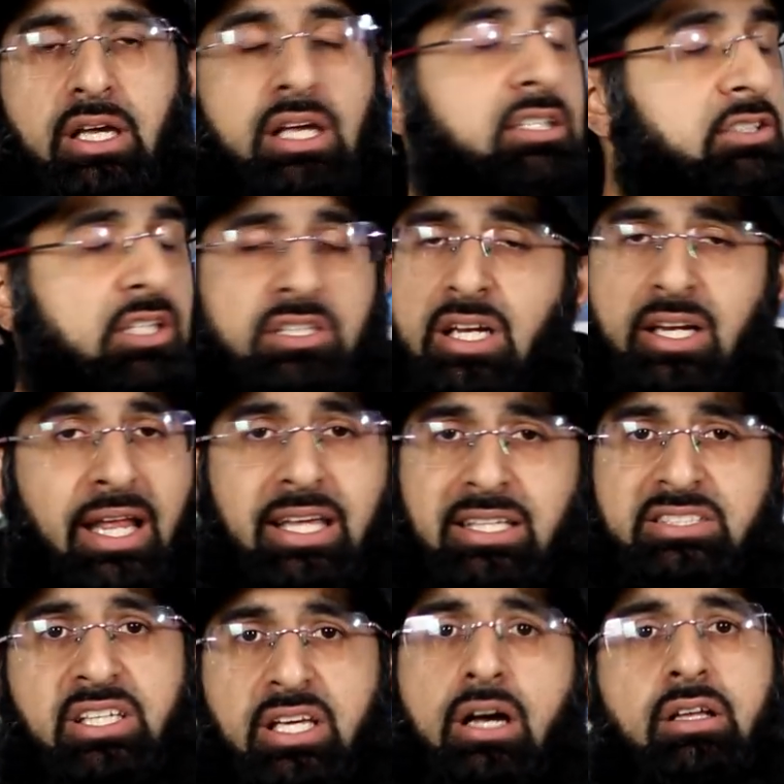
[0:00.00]
it's such a
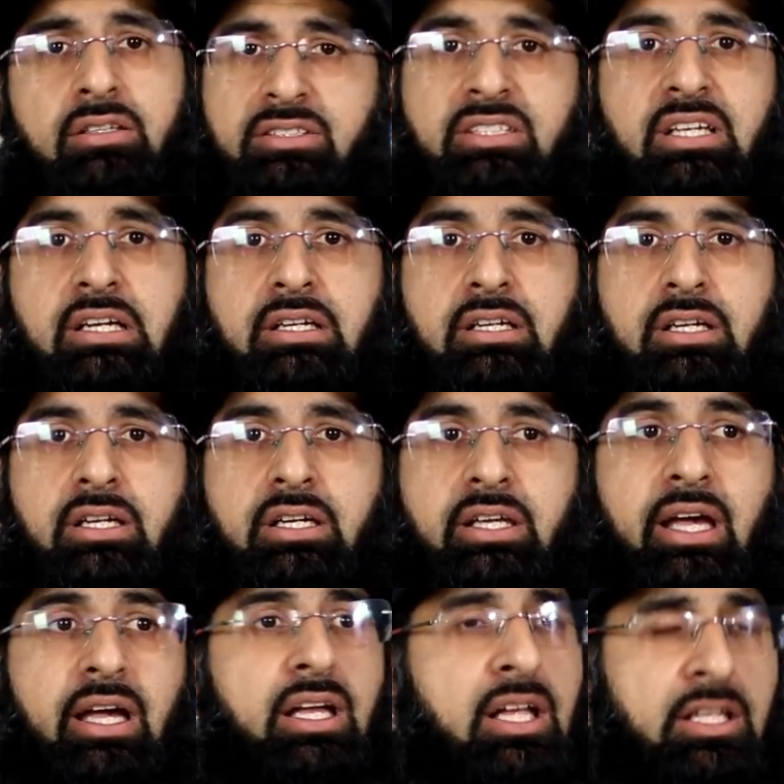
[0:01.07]
lazy answer
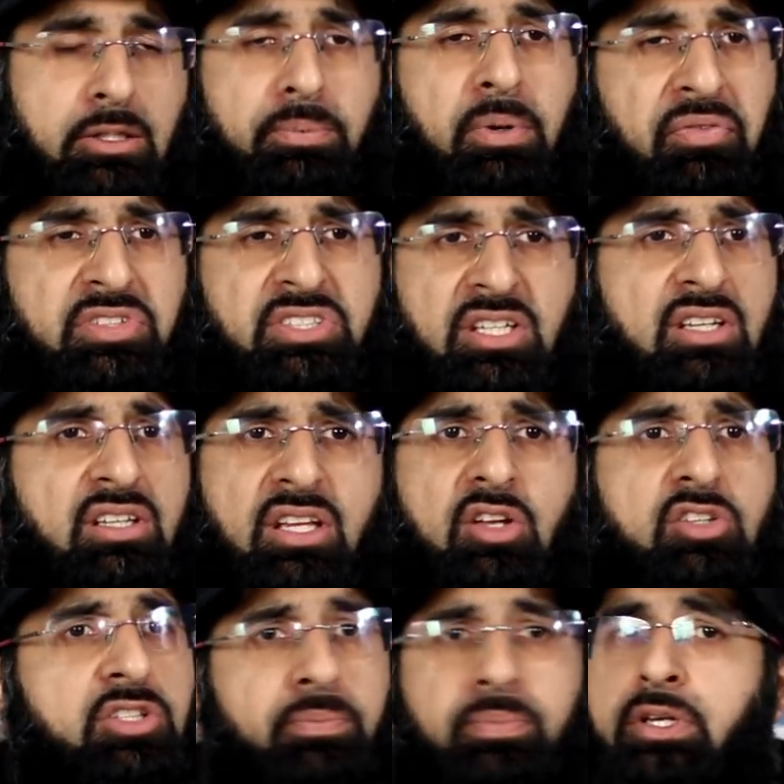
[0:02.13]
yeah the prophet
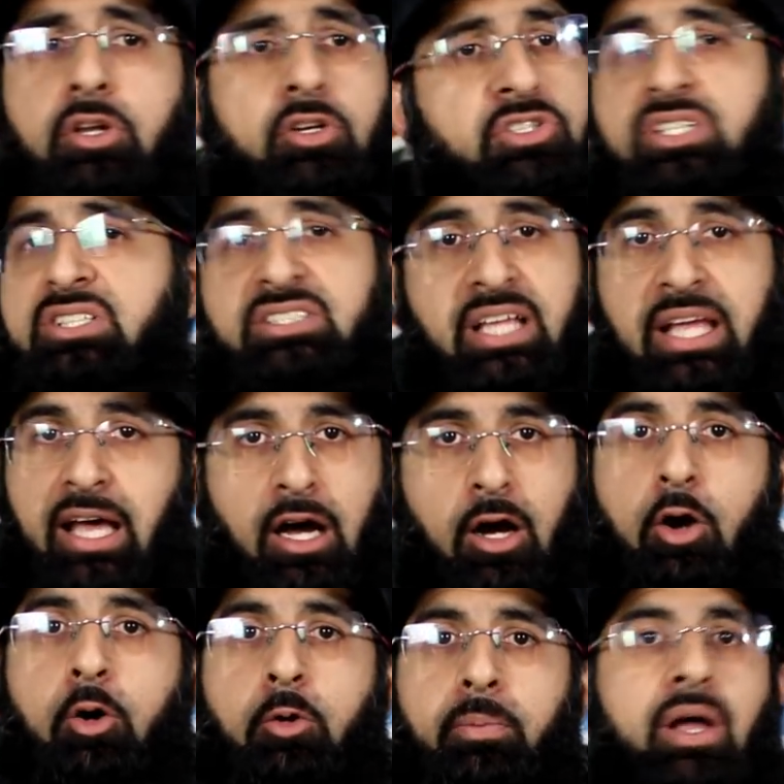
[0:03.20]
sallallahu wasallam did not just stay at
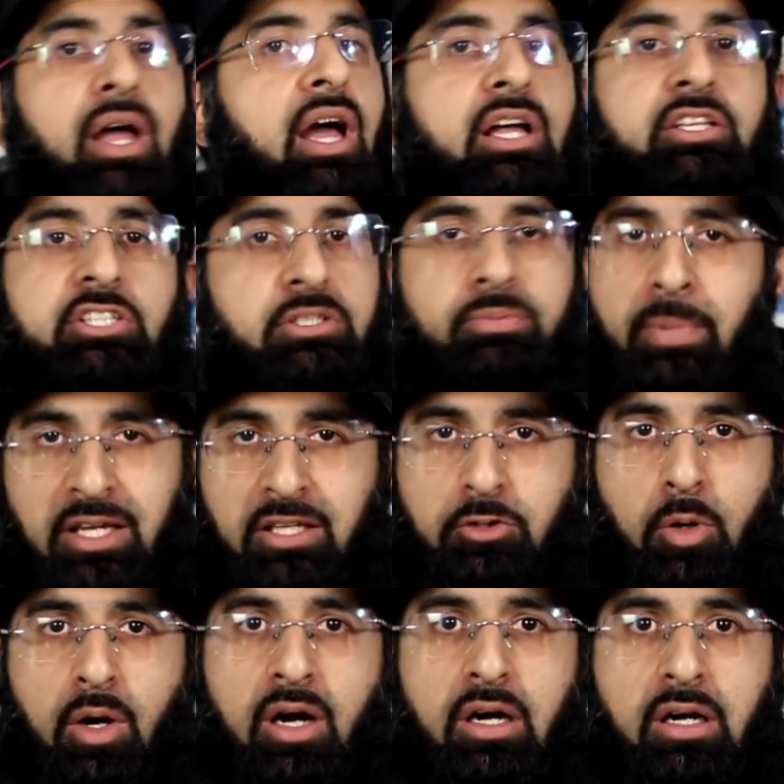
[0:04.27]
home and just make
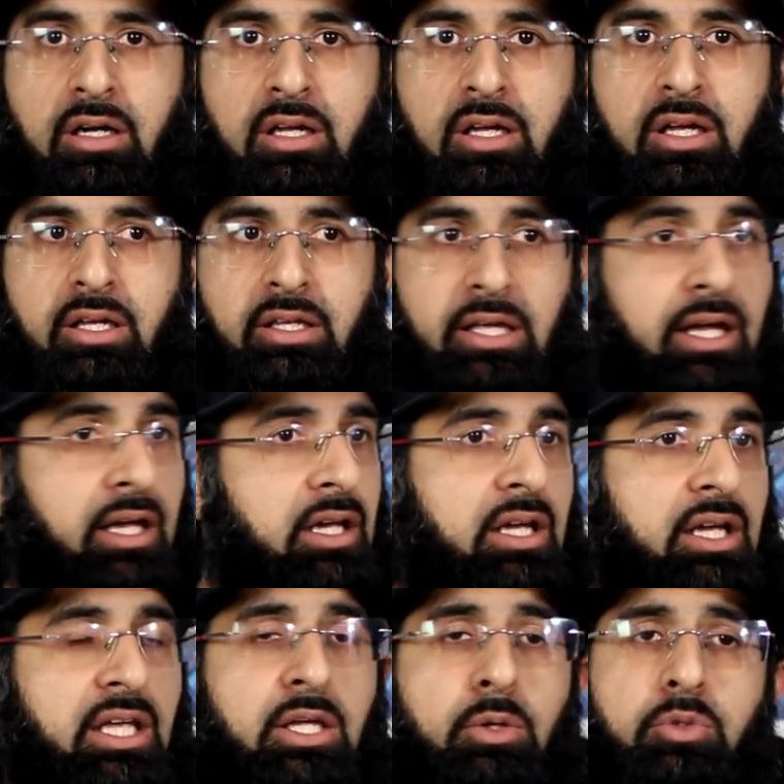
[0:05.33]
dua yeah
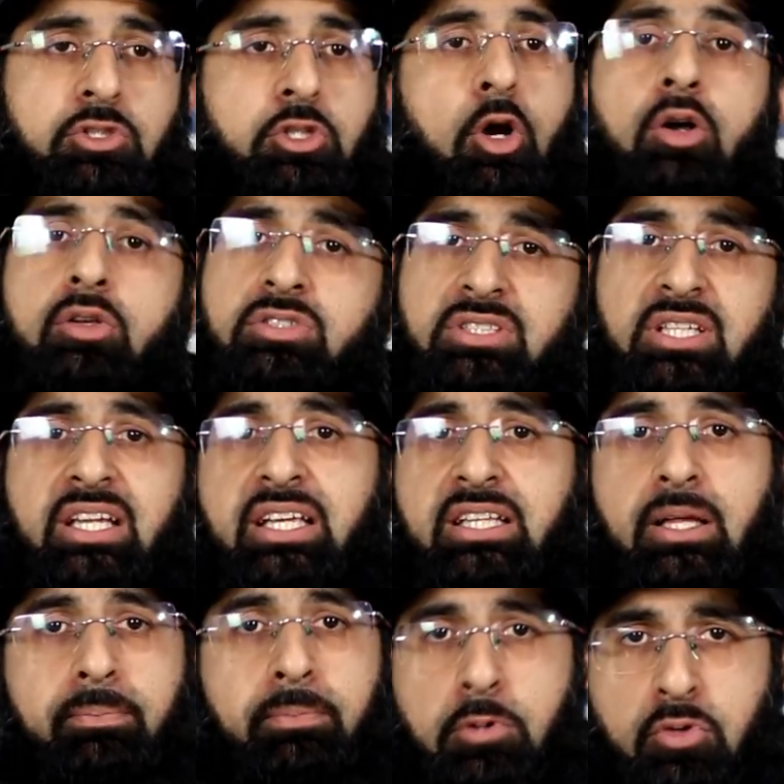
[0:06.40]
he was constantly
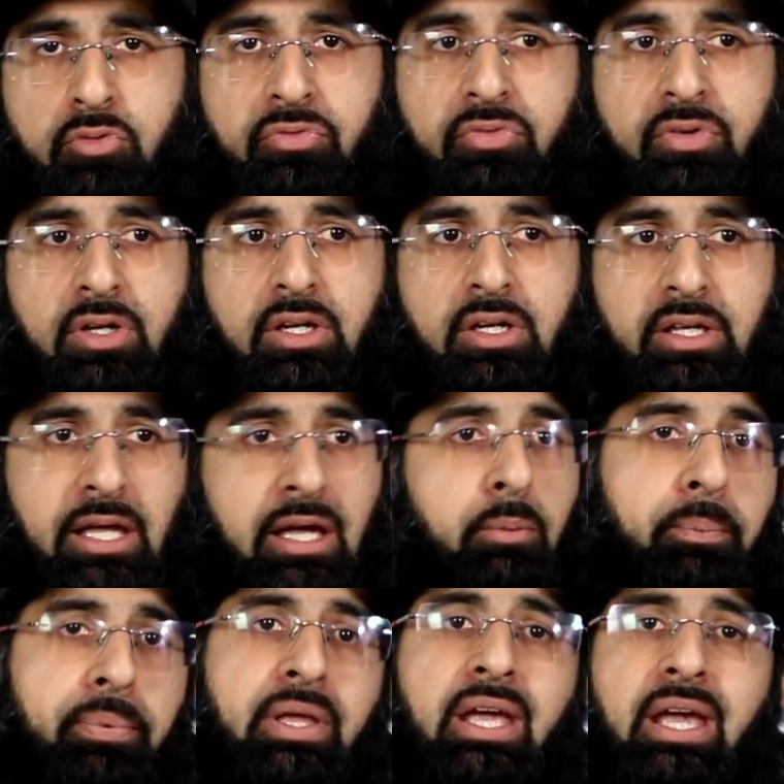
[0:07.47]
in the move yeah
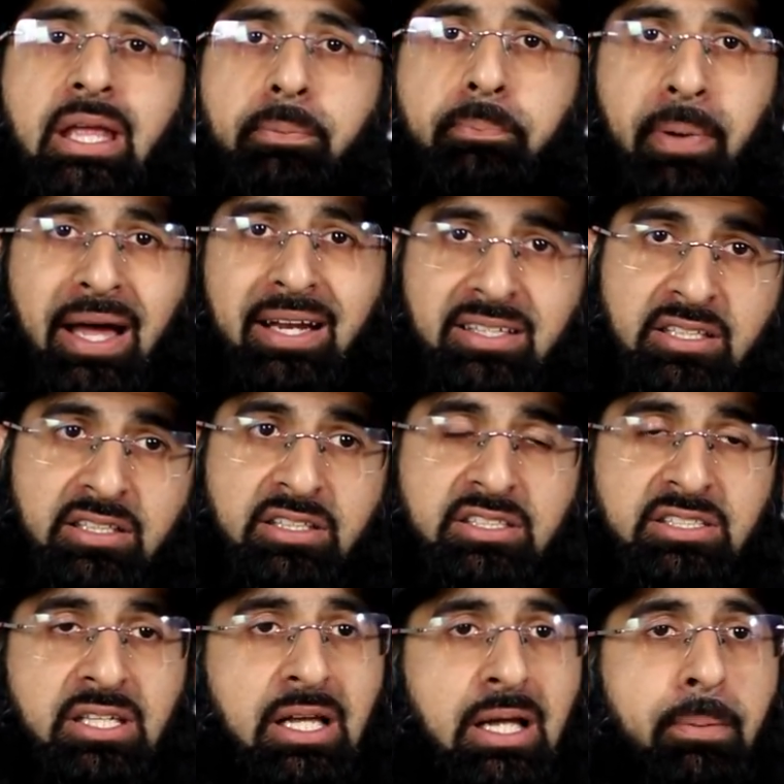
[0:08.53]
be it in
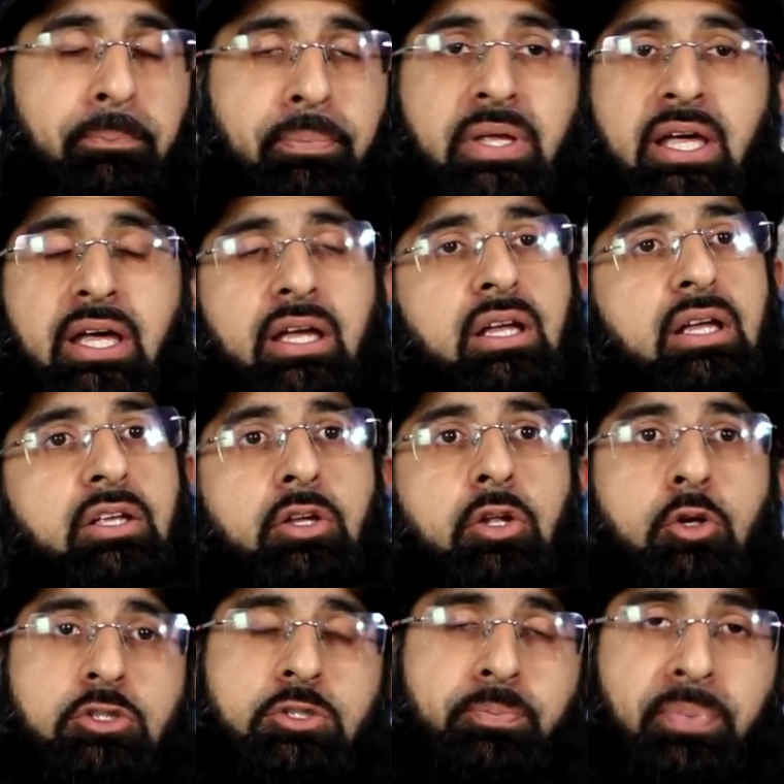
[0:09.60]
battles be it you
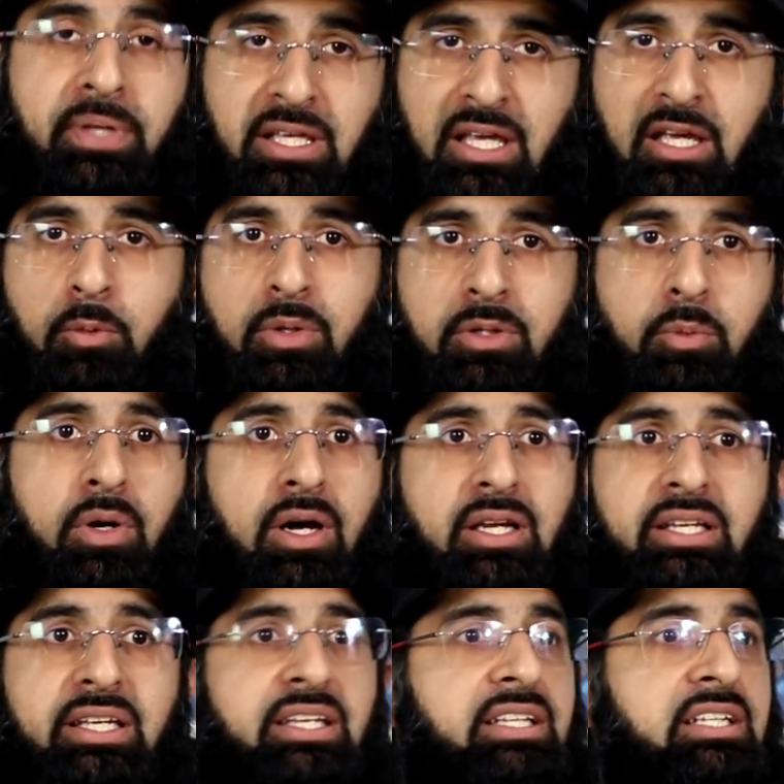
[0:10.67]
know speaking with
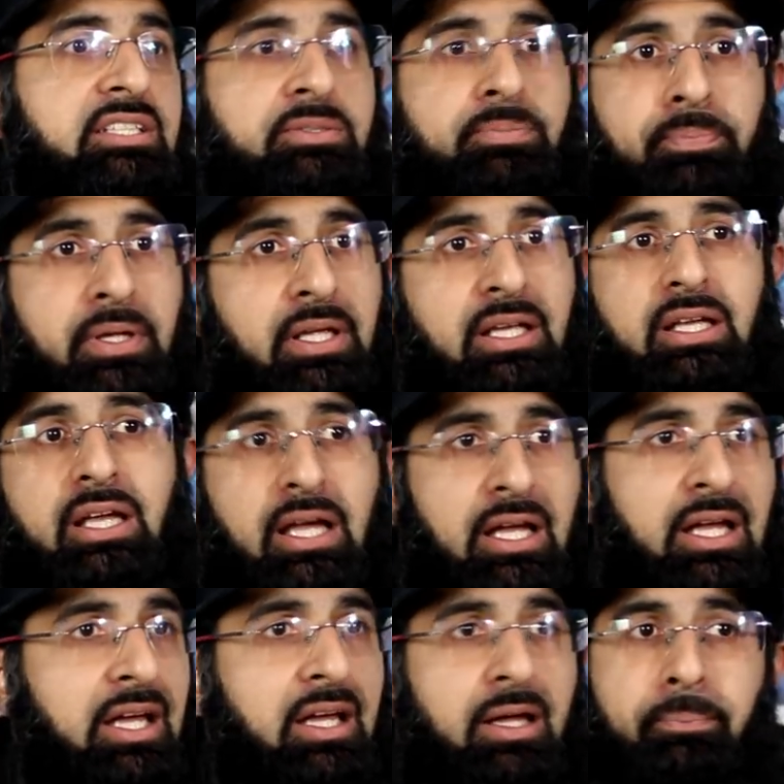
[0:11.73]
world leaders being
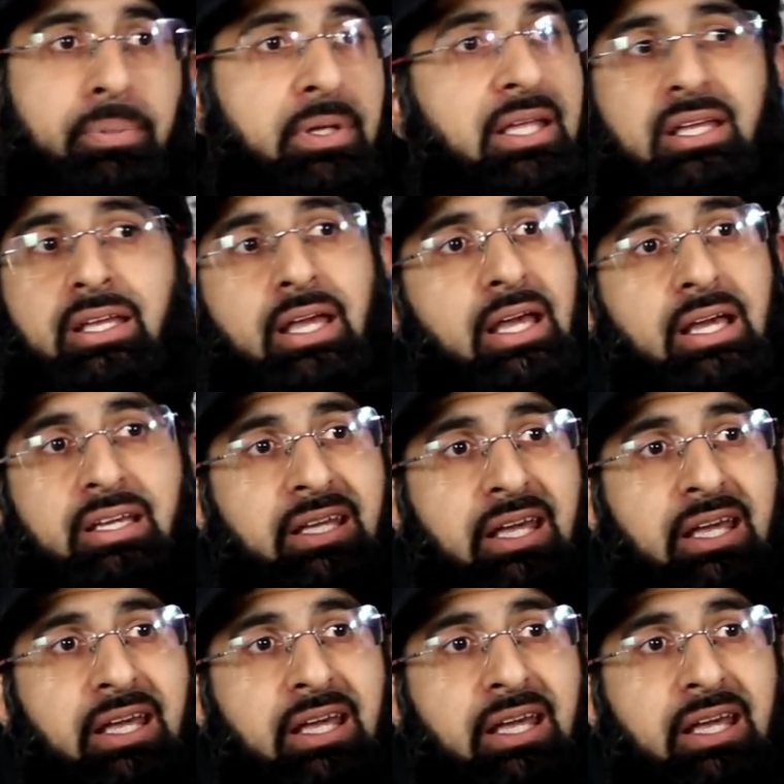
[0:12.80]
uh, being uh,